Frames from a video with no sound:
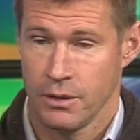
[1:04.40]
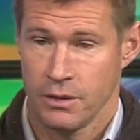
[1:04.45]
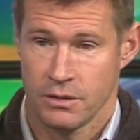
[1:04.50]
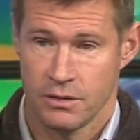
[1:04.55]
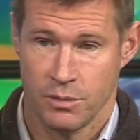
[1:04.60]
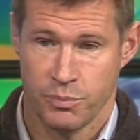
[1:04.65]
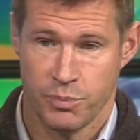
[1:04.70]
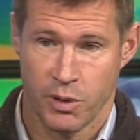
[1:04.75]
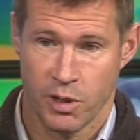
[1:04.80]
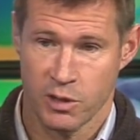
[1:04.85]

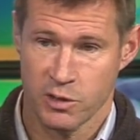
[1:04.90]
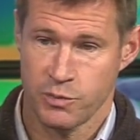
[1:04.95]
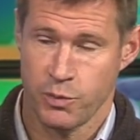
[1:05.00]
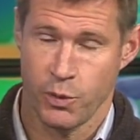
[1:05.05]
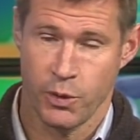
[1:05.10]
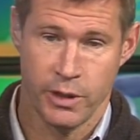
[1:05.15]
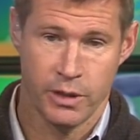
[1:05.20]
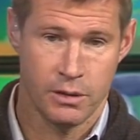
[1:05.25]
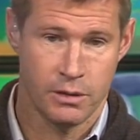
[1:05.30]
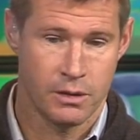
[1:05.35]
To Paul's
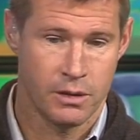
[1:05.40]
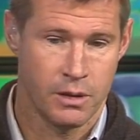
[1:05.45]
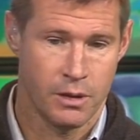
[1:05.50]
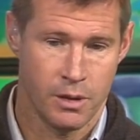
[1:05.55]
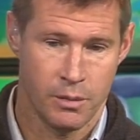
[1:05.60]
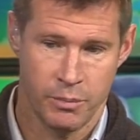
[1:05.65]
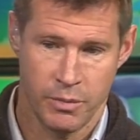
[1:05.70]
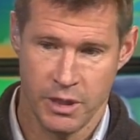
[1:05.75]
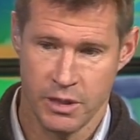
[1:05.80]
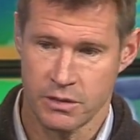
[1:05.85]
point,
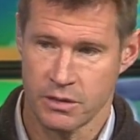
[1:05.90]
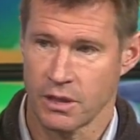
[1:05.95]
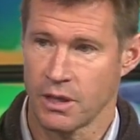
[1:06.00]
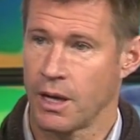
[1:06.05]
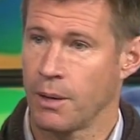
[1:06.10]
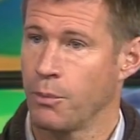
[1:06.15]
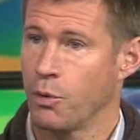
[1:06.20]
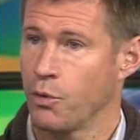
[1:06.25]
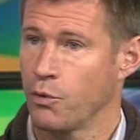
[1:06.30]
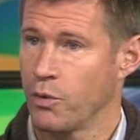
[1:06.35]
it means a
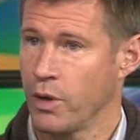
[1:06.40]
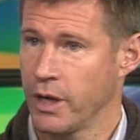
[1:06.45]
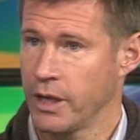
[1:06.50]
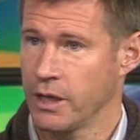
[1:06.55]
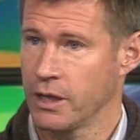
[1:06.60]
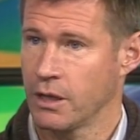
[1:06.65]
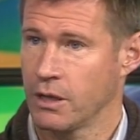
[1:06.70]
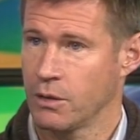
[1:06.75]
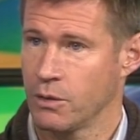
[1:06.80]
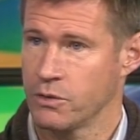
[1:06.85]
lot more
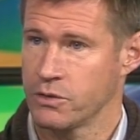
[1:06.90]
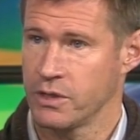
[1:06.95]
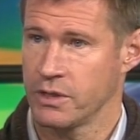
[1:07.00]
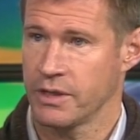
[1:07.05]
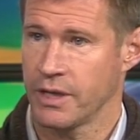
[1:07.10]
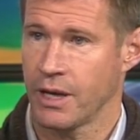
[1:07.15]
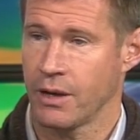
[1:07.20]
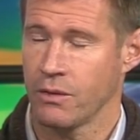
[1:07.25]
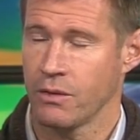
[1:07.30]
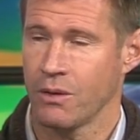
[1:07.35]
running and closing
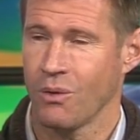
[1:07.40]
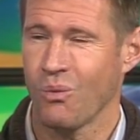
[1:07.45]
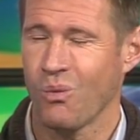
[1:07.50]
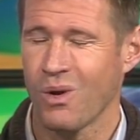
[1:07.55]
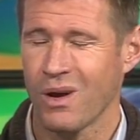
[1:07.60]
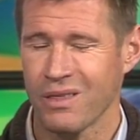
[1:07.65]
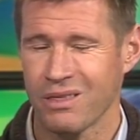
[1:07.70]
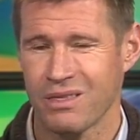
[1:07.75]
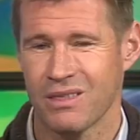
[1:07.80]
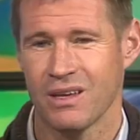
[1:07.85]
down. The
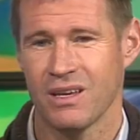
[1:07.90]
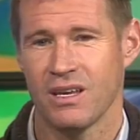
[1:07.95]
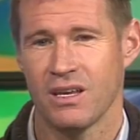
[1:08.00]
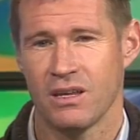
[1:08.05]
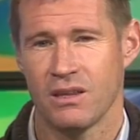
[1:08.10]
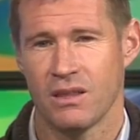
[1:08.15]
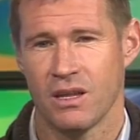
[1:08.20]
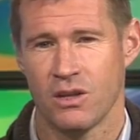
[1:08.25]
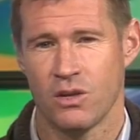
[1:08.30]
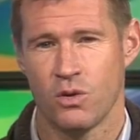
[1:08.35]
one
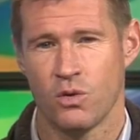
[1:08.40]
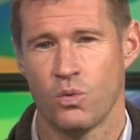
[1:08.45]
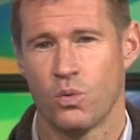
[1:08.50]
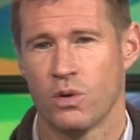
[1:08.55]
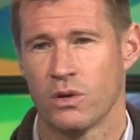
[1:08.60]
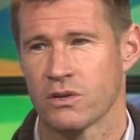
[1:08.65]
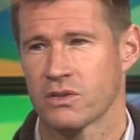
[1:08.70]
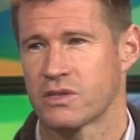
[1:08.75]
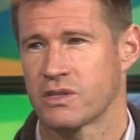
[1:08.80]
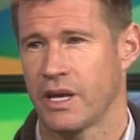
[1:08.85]
thing that you
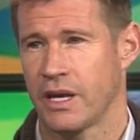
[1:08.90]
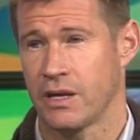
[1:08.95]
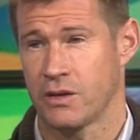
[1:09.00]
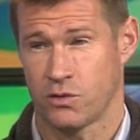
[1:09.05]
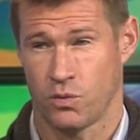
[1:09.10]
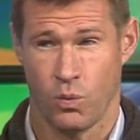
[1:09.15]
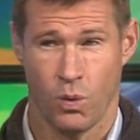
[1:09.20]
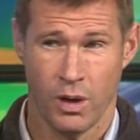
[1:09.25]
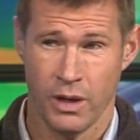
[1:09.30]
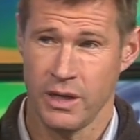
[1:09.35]
will say
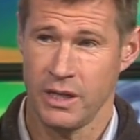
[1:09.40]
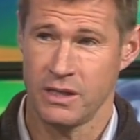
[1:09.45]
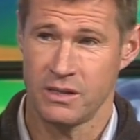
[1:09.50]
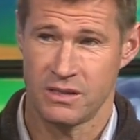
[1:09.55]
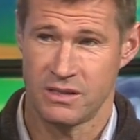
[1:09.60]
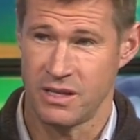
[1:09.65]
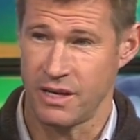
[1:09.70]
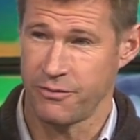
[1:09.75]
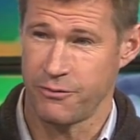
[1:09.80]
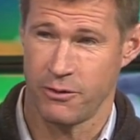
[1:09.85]
is, one, he's
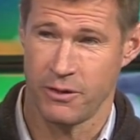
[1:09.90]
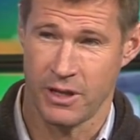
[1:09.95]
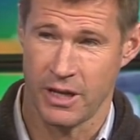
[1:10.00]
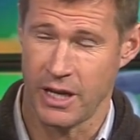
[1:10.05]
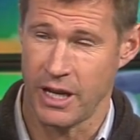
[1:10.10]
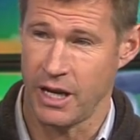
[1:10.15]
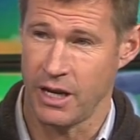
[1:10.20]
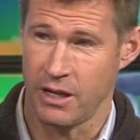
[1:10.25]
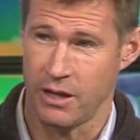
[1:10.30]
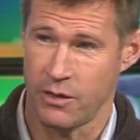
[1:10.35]
different than
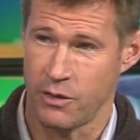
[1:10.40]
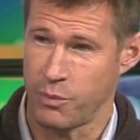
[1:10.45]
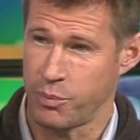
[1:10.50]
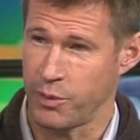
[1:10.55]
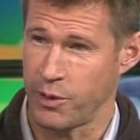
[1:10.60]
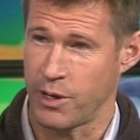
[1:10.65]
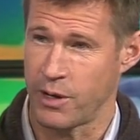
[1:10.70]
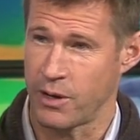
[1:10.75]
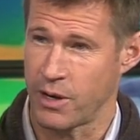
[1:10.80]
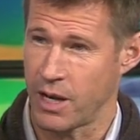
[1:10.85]
any other
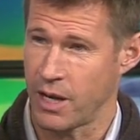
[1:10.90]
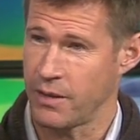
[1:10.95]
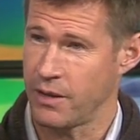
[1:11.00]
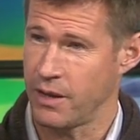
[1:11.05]
player on,